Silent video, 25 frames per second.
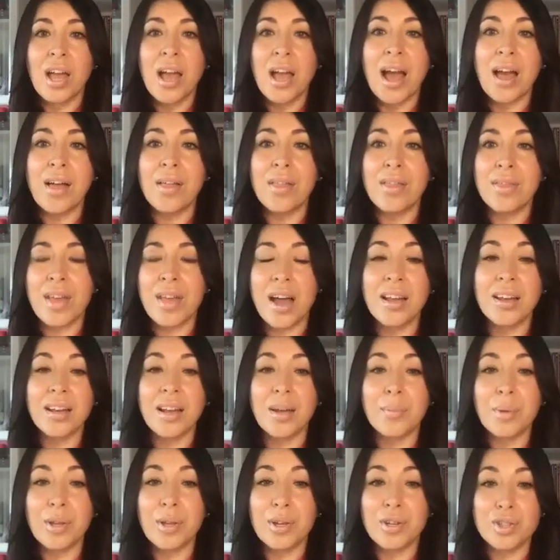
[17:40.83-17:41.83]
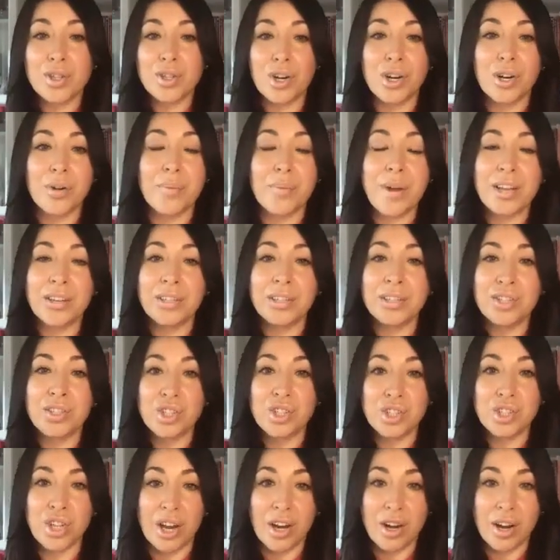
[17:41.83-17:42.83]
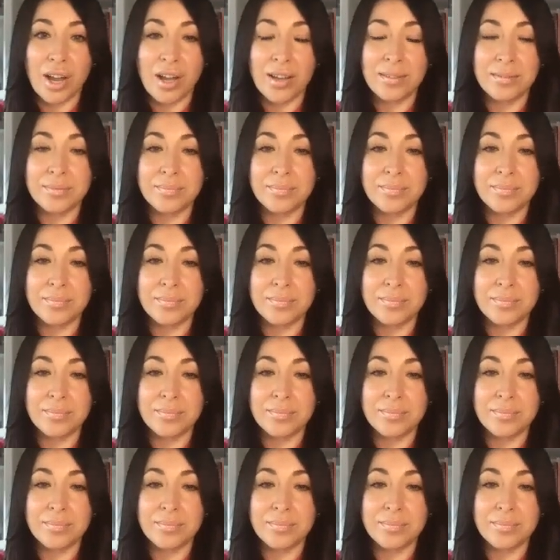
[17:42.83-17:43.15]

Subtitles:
And then I'm going to turn around and share it.